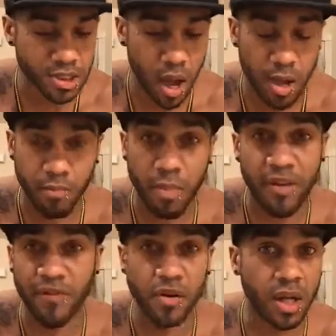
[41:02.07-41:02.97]

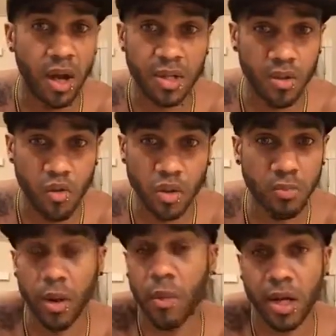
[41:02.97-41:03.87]
My first cousin, who was
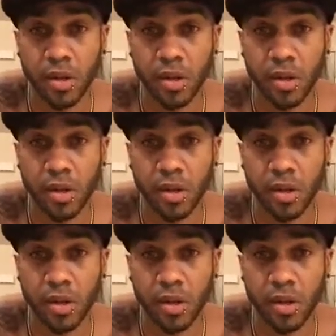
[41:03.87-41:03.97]
one of my